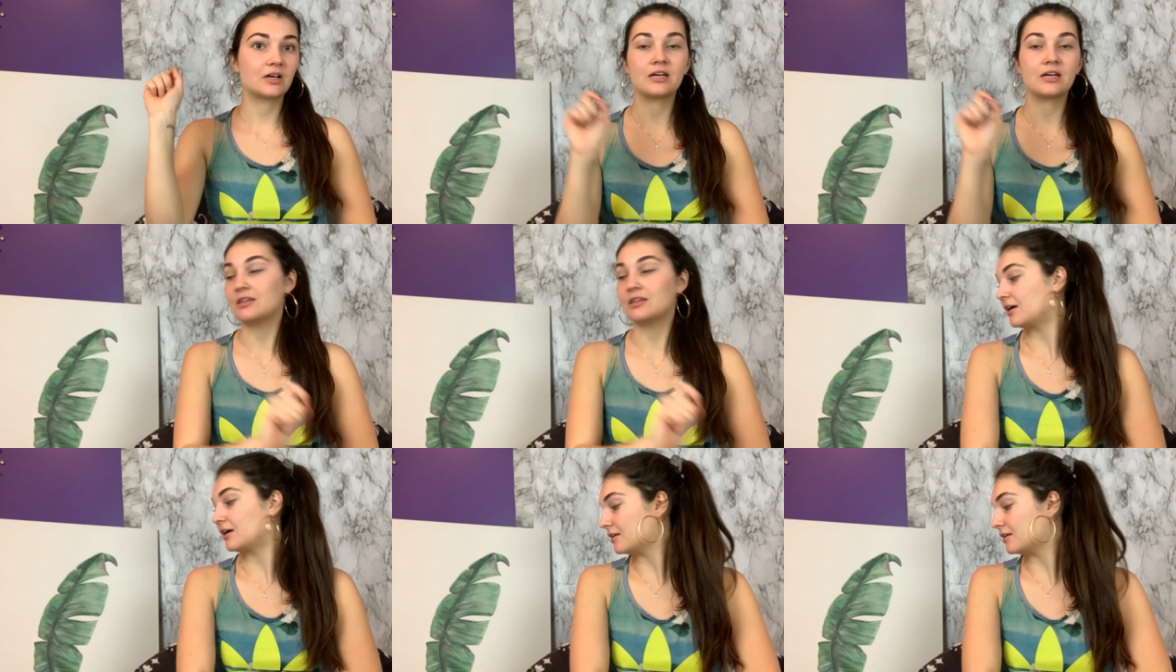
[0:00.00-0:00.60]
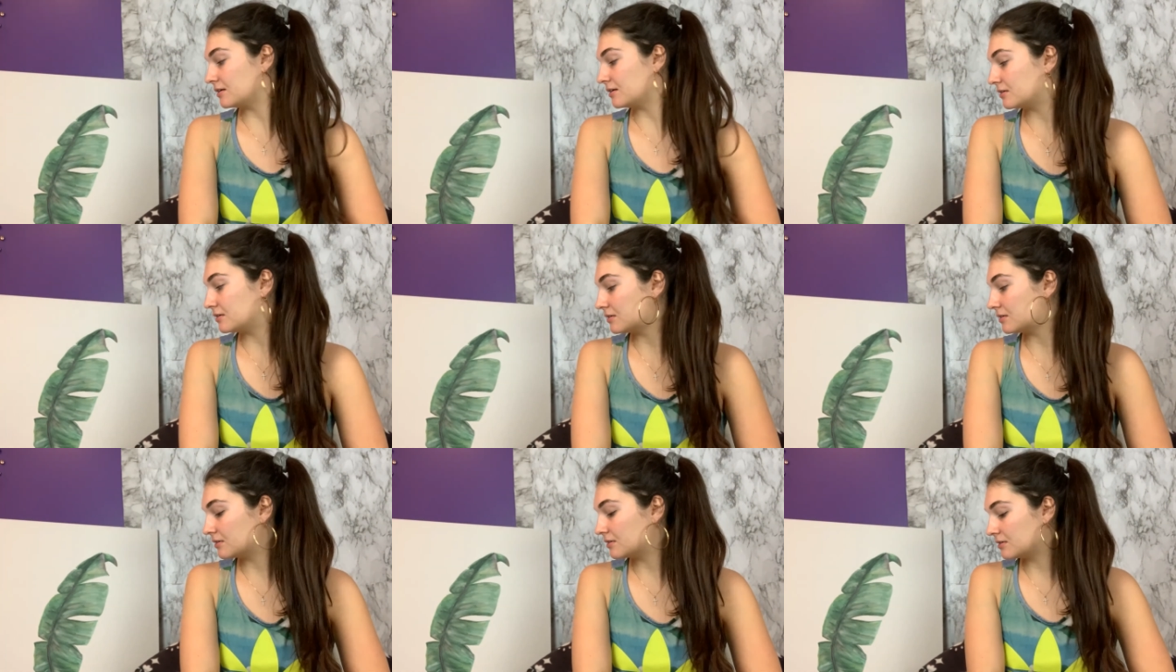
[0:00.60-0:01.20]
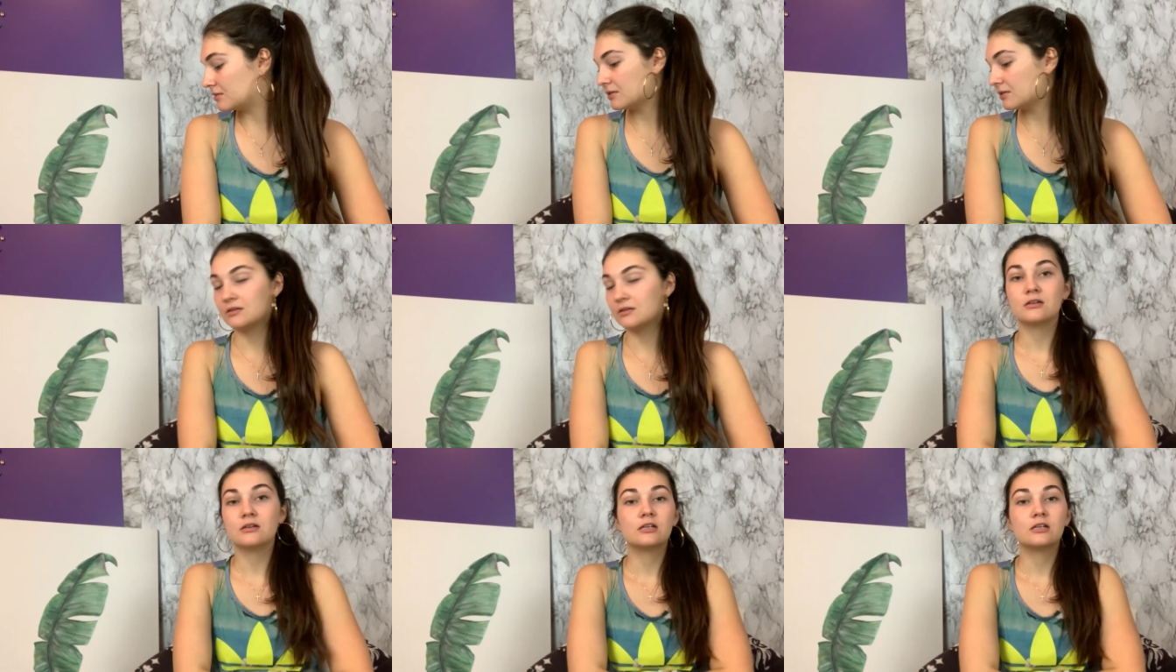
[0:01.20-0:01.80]
and then
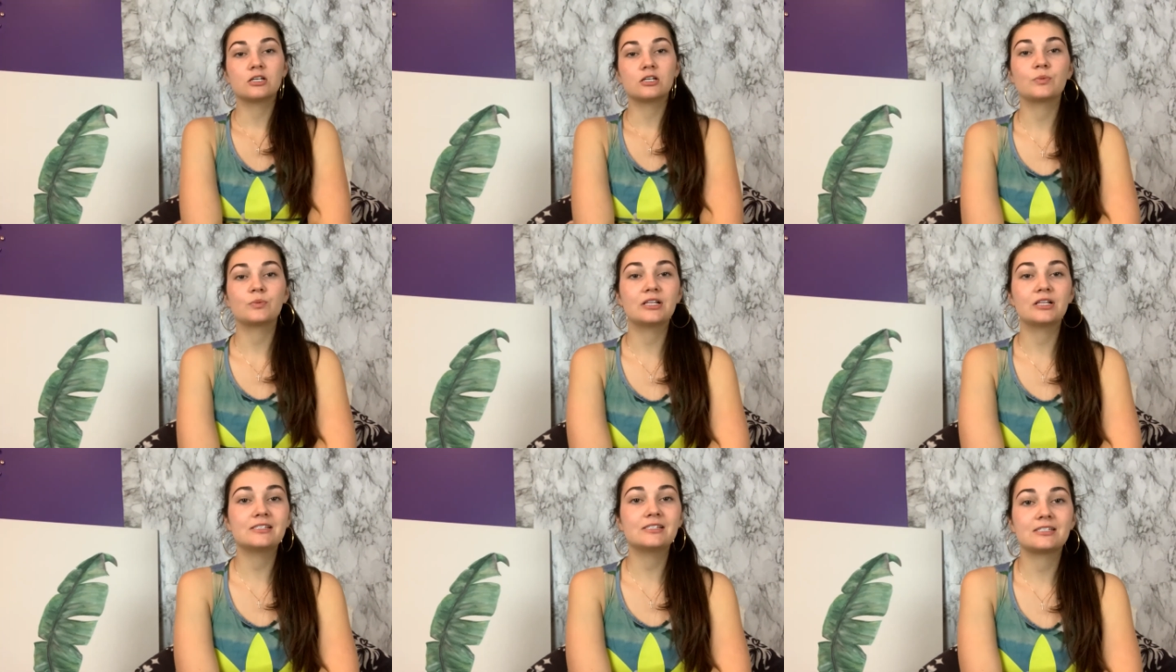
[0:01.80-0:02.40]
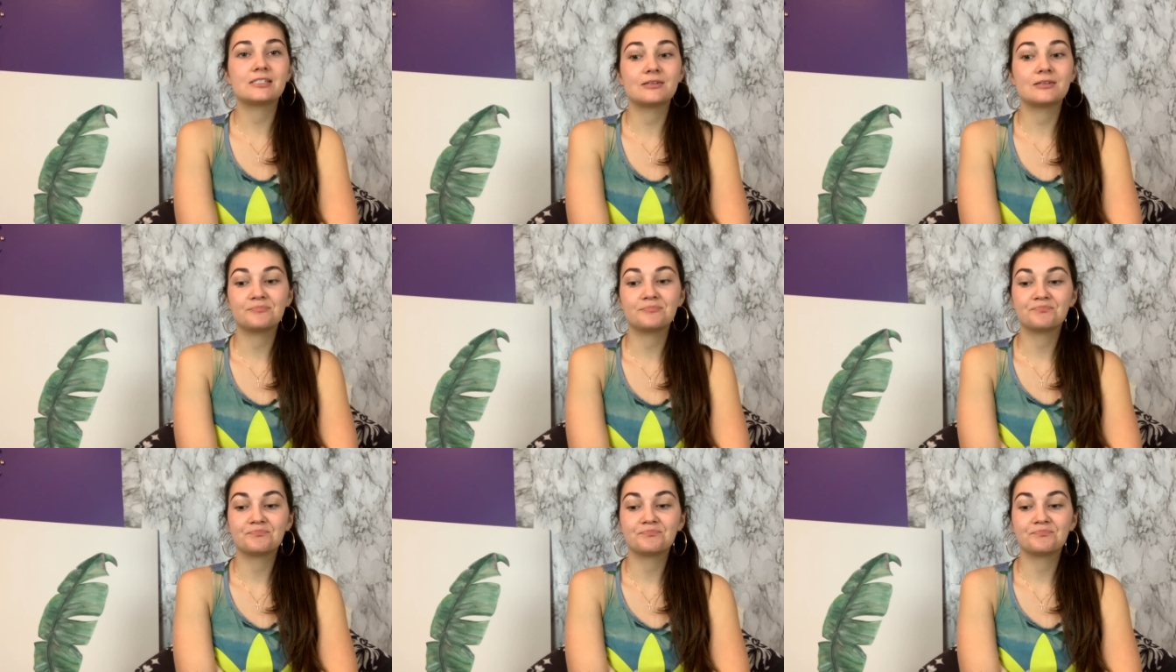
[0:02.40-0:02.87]
it'll be listed.